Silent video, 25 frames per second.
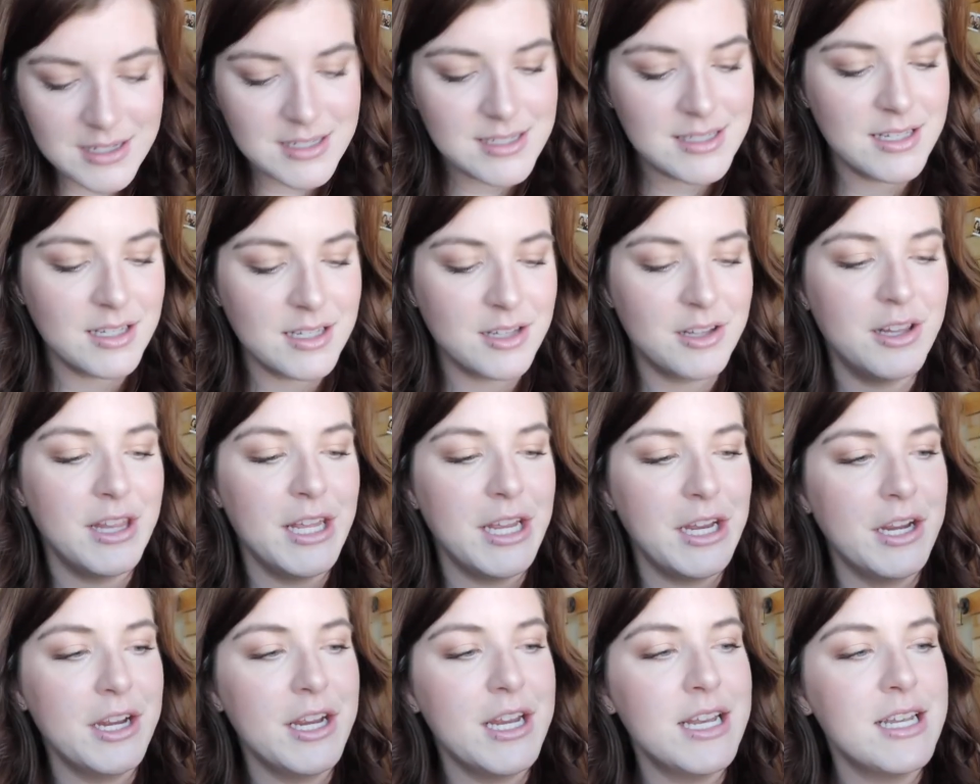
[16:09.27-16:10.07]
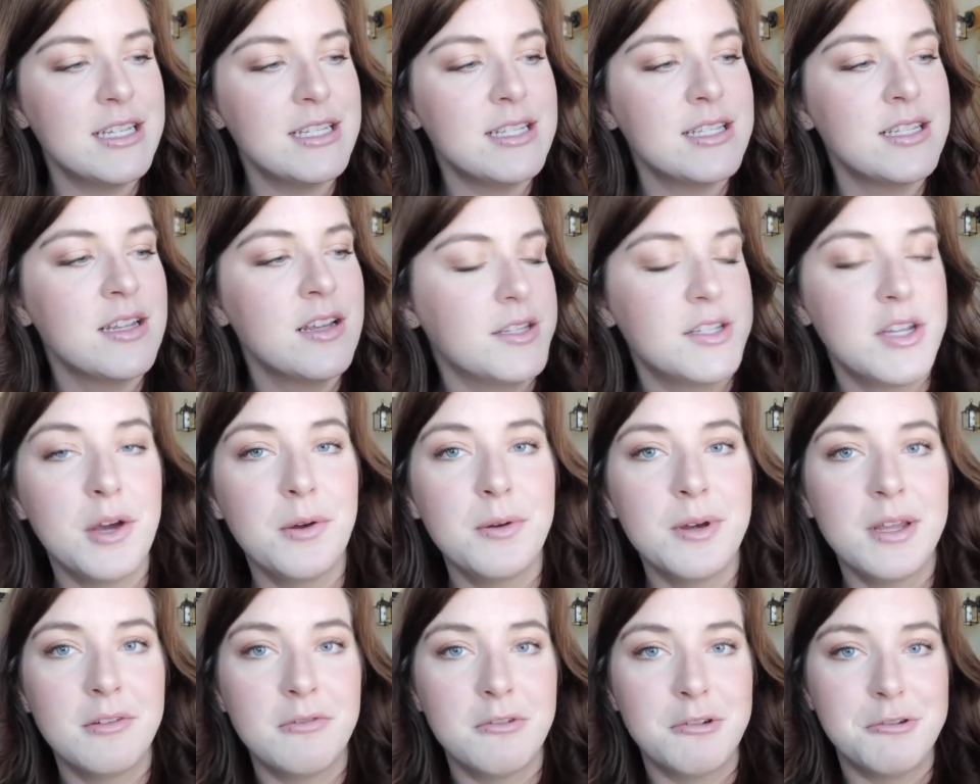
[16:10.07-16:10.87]
It is the Clarins
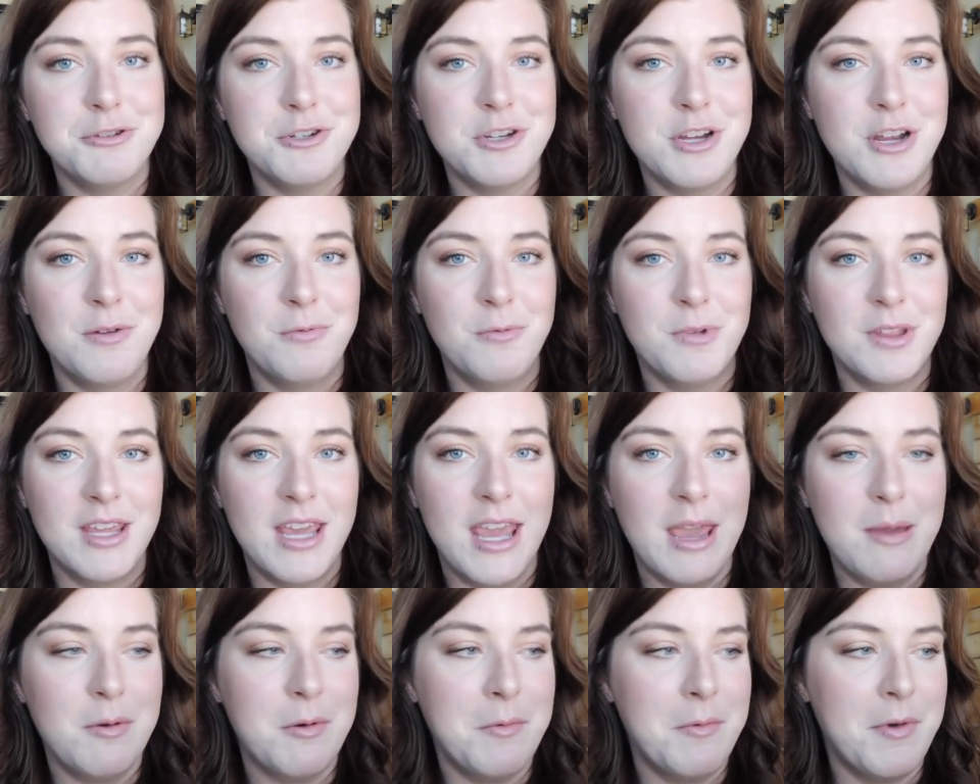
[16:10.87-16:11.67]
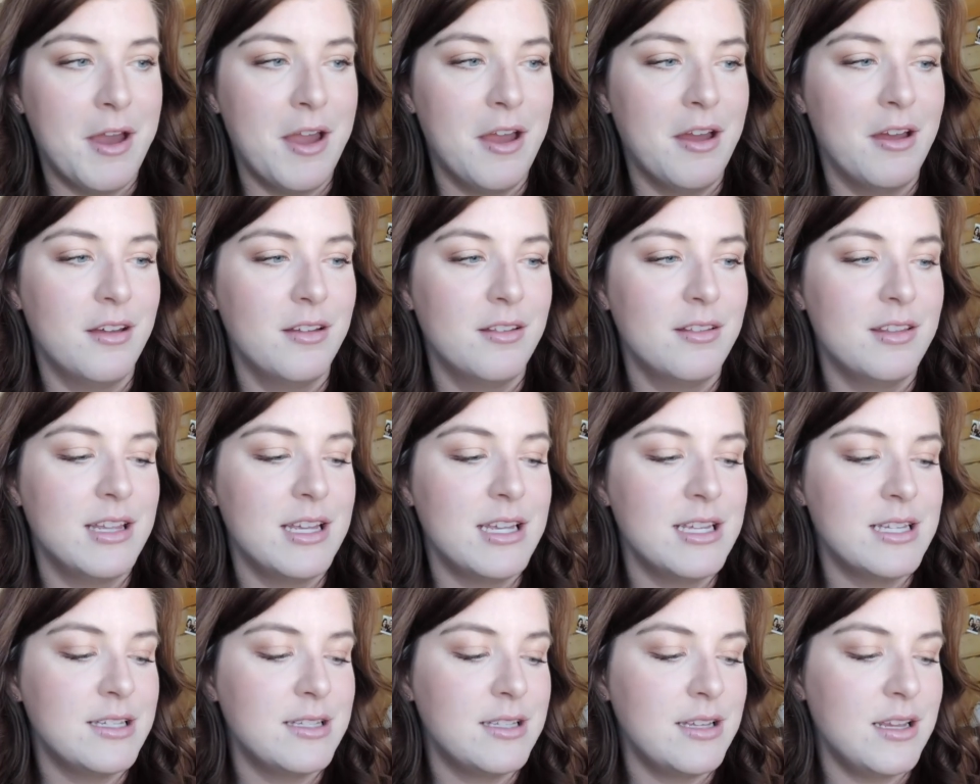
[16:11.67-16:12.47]
Toning Lotion with Chamomile.
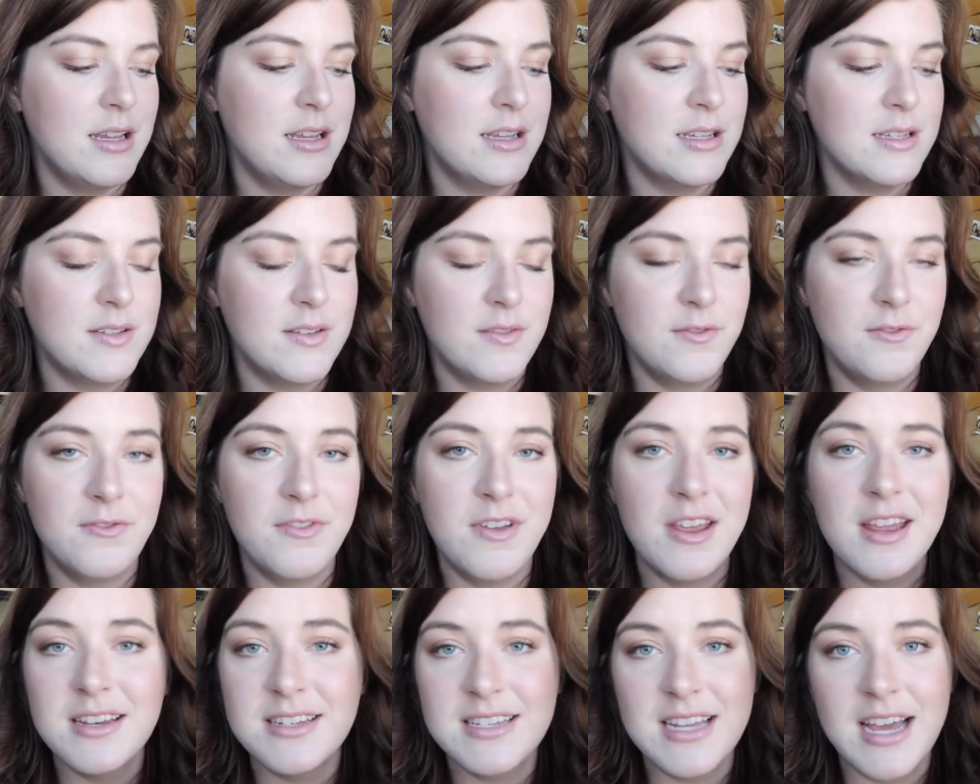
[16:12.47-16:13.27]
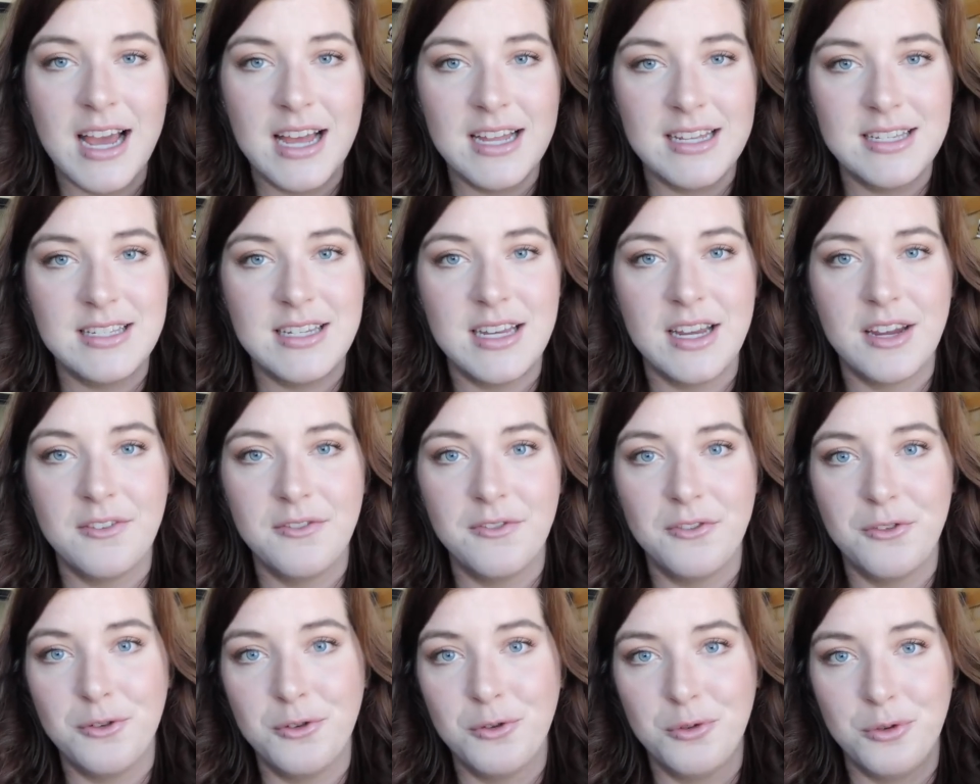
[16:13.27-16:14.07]
This is fantastic
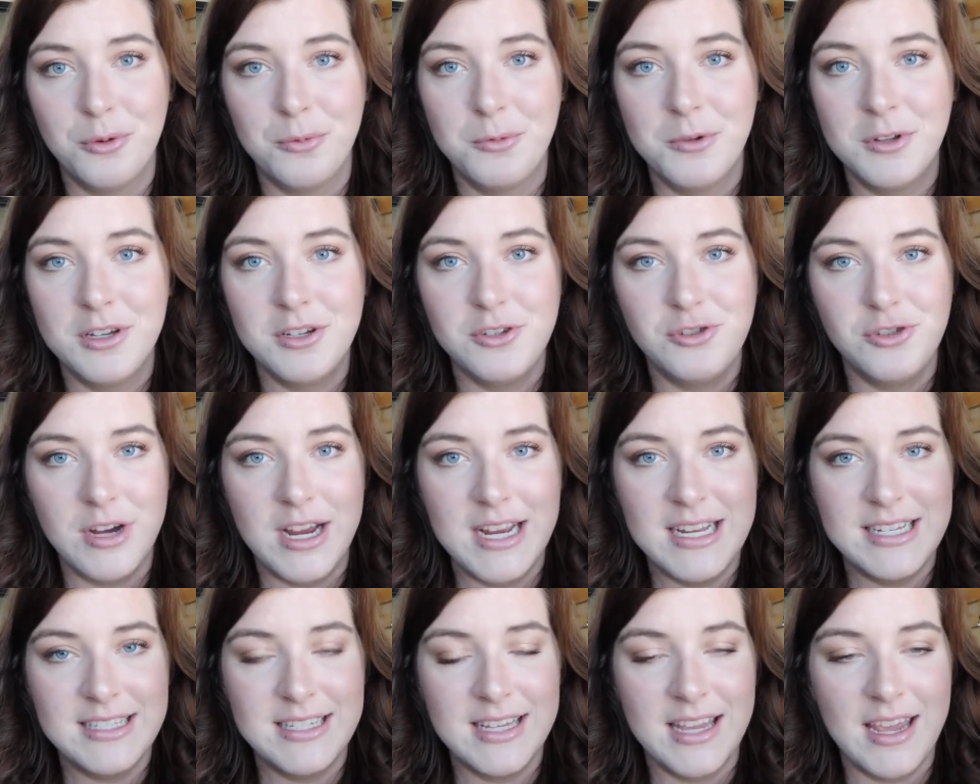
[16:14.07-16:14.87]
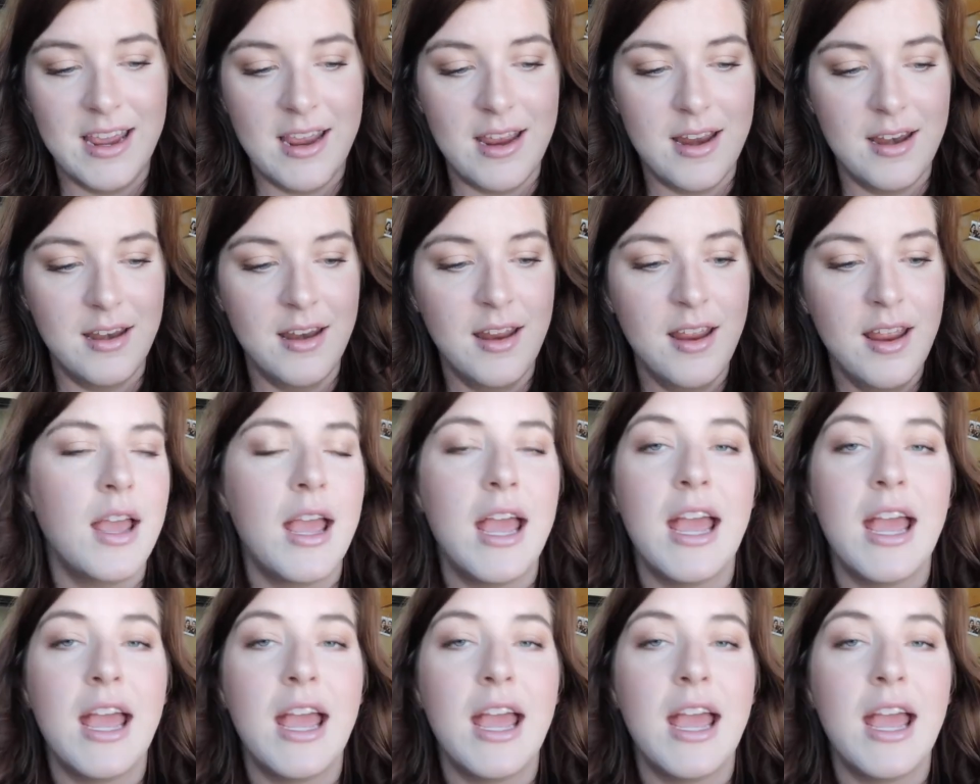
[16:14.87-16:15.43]
for normal to dry skin.